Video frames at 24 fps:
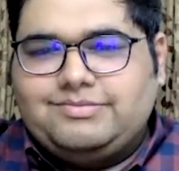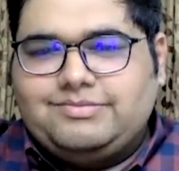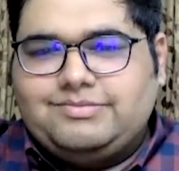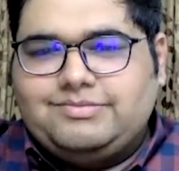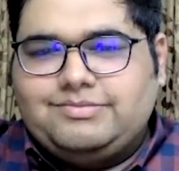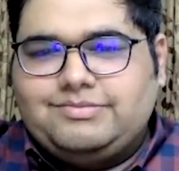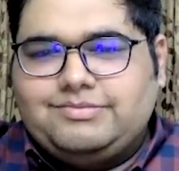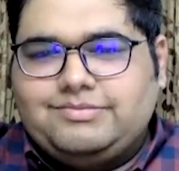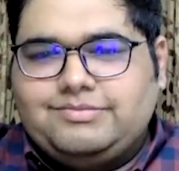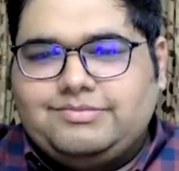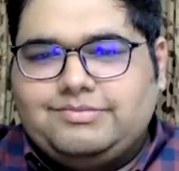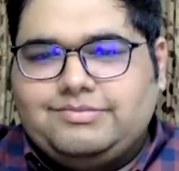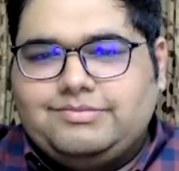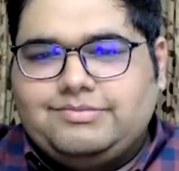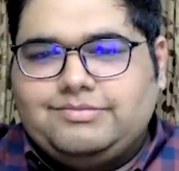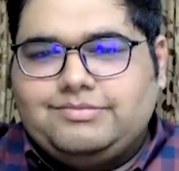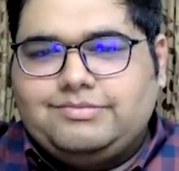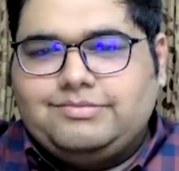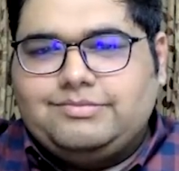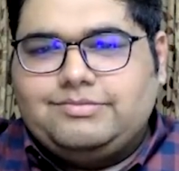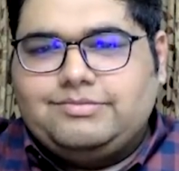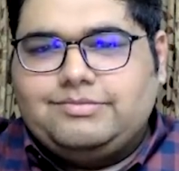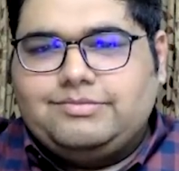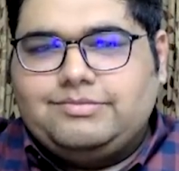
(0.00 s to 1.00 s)

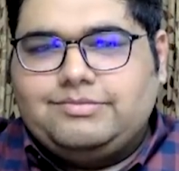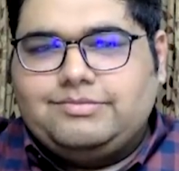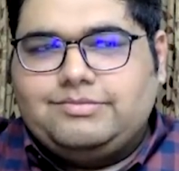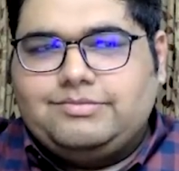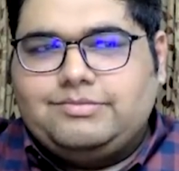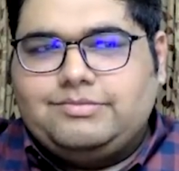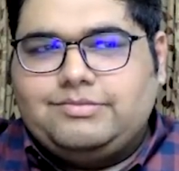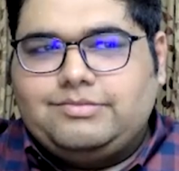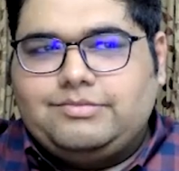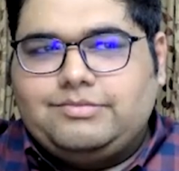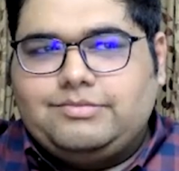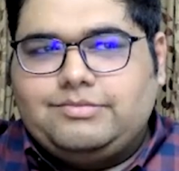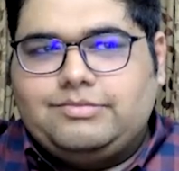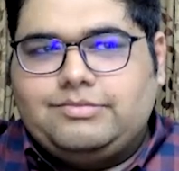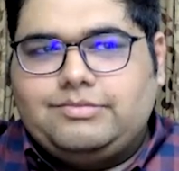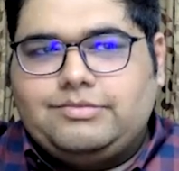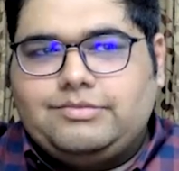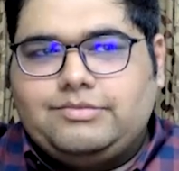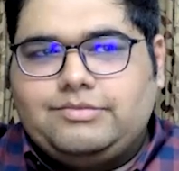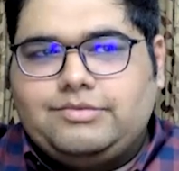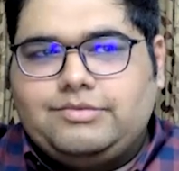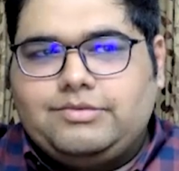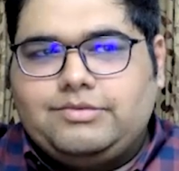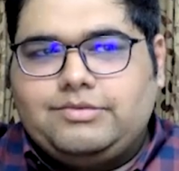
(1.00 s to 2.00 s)

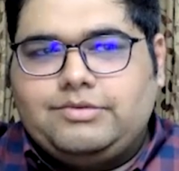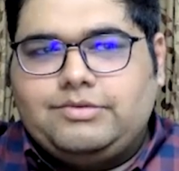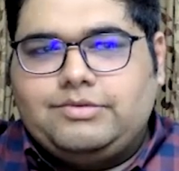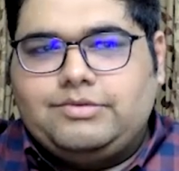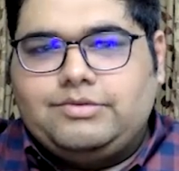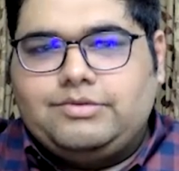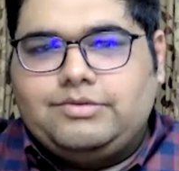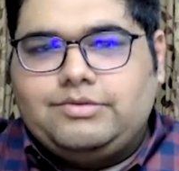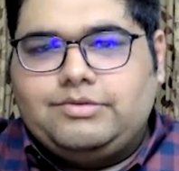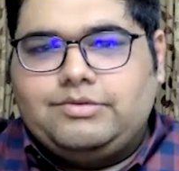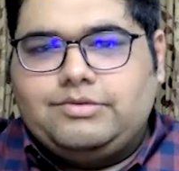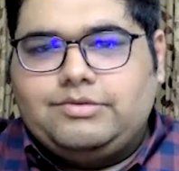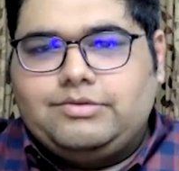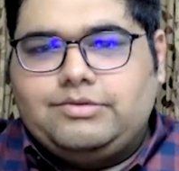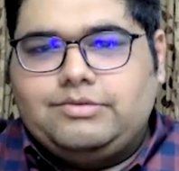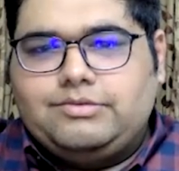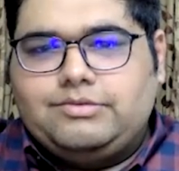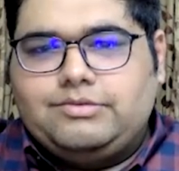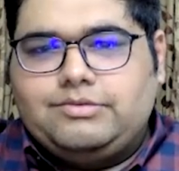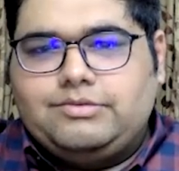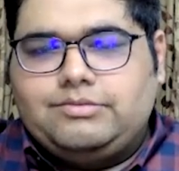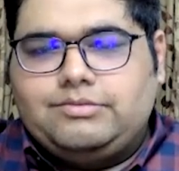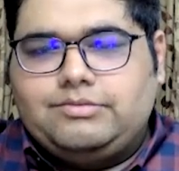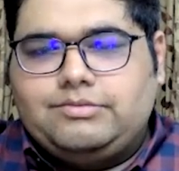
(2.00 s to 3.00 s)

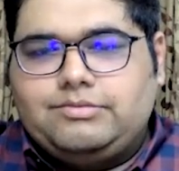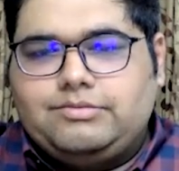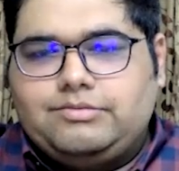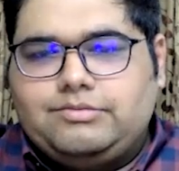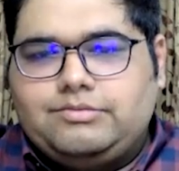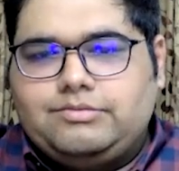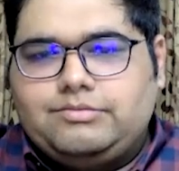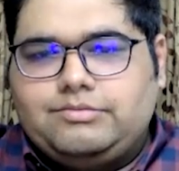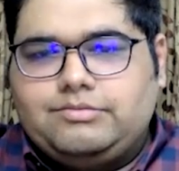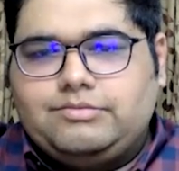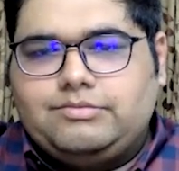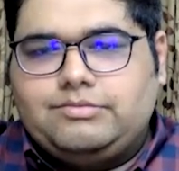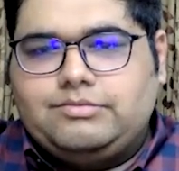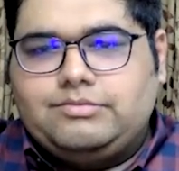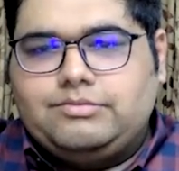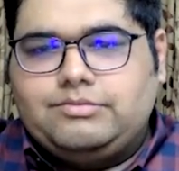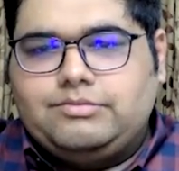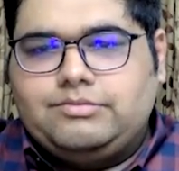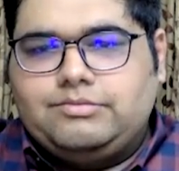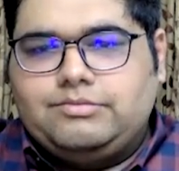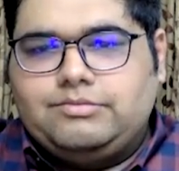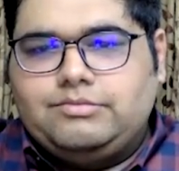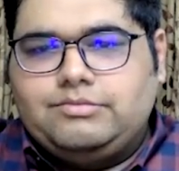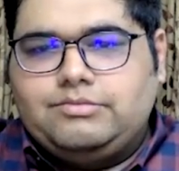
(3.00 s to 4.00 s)

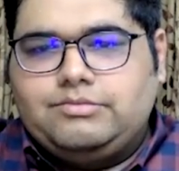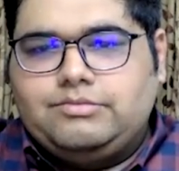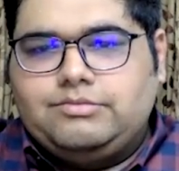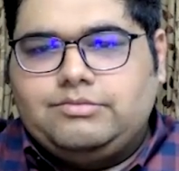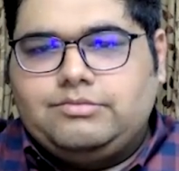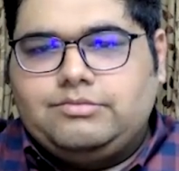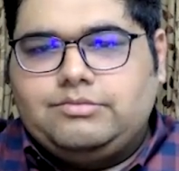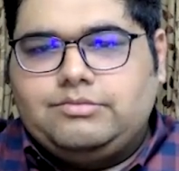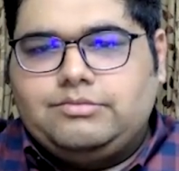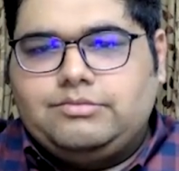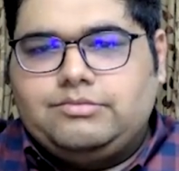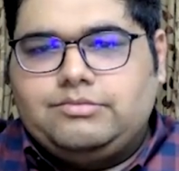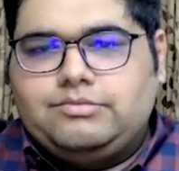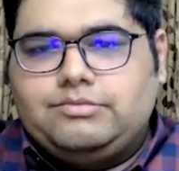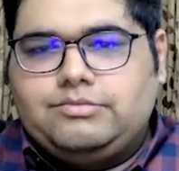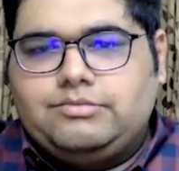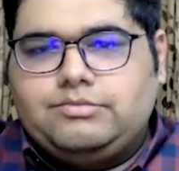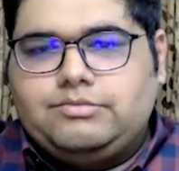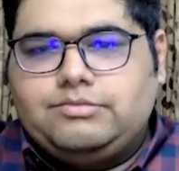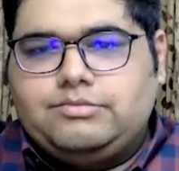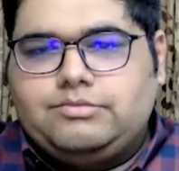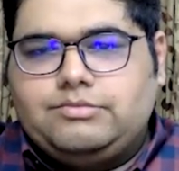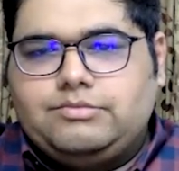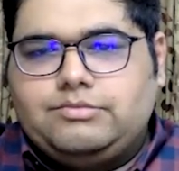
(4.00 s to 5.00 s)
No words are spoken by the person on screen.